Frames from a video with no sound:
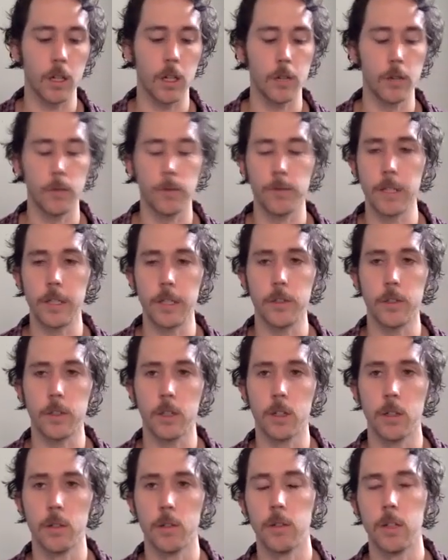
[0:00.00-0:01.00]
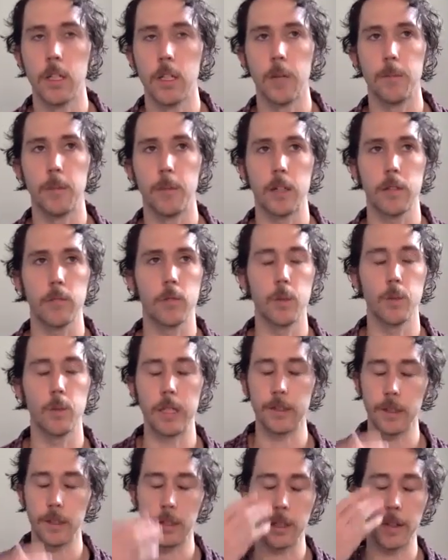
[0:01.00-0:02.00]
new feature, and I'm like 3
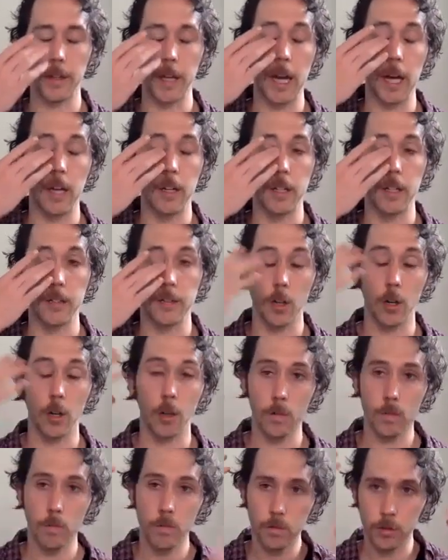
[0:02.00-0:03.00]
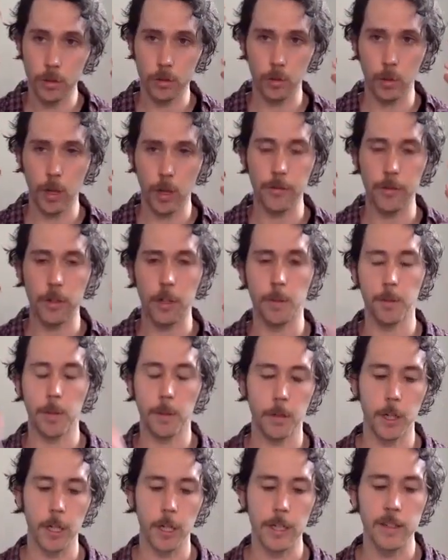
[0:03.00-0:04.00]
weeks into that and it's all just right there in my
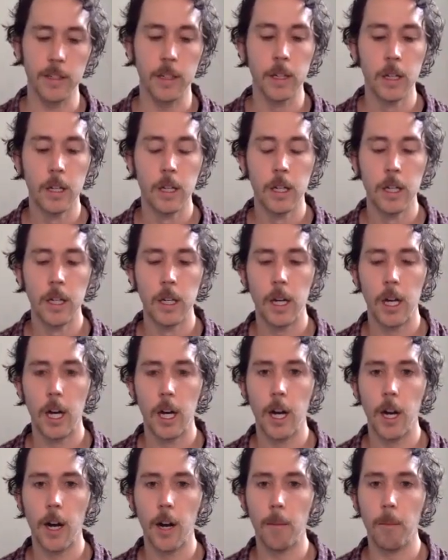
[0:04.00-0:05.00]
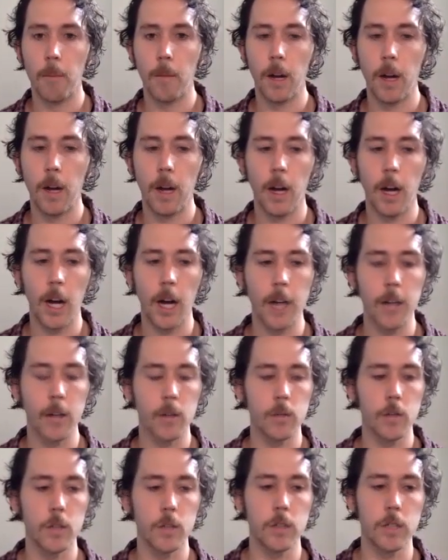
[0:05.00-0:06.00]
brain, I
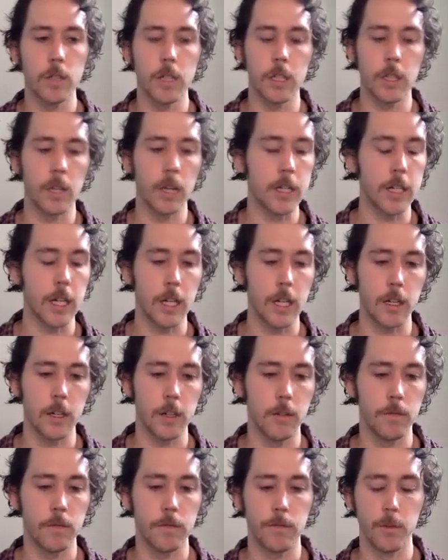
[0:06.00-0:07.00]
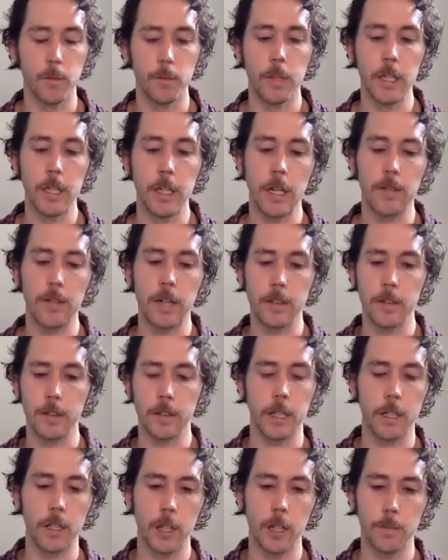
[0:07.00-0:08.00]
don't really, for me, I like to
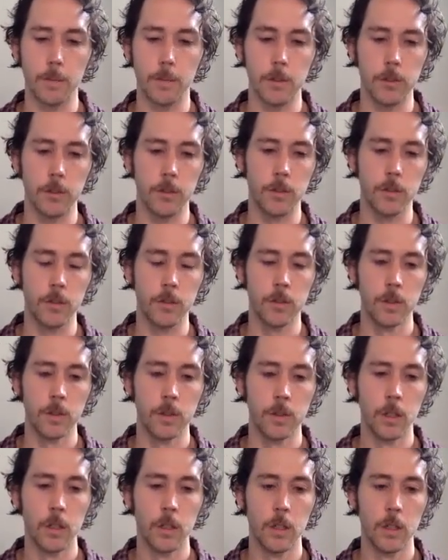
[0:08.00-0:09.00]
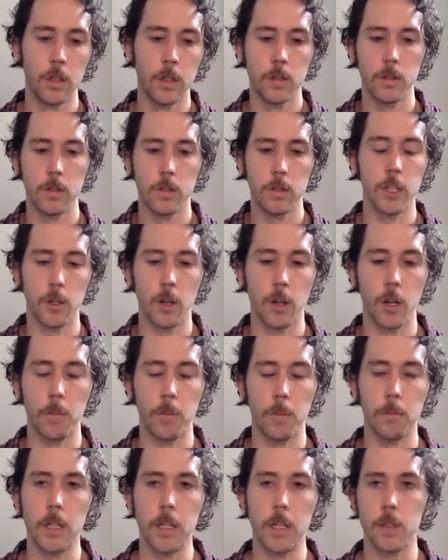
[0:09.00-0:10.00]
get up and just,
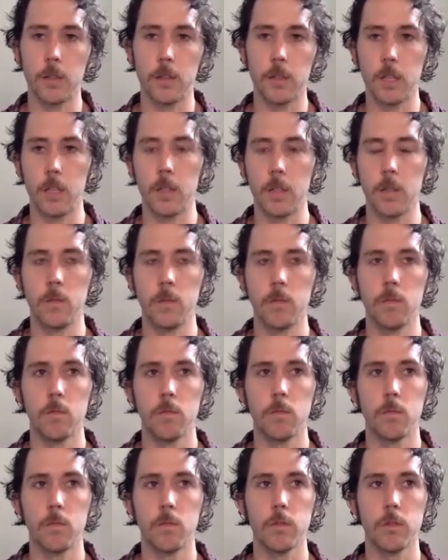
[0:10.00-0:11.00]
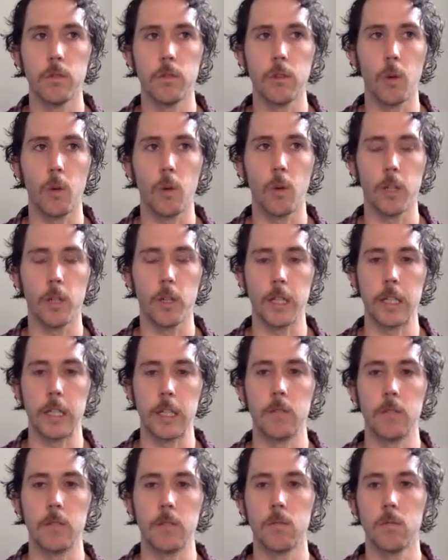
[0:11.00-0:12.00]
immediately start
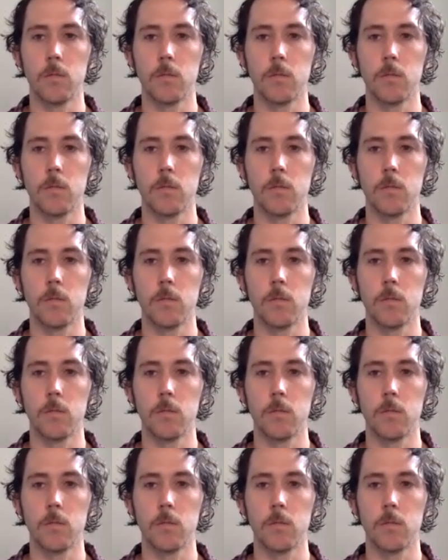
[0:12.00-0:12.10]
working,